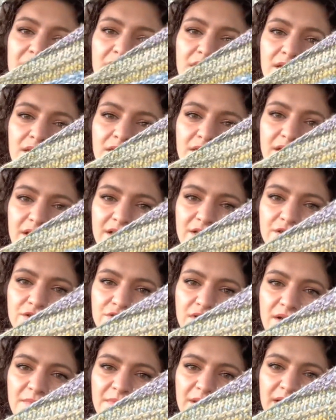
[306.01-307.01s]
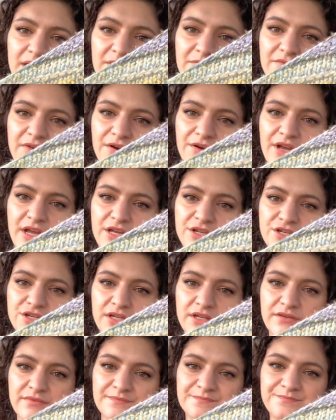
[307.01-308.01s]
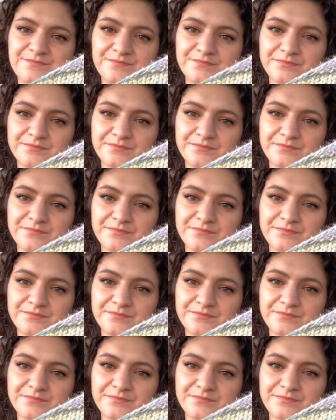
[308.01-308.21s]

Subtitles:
the kind of striping variation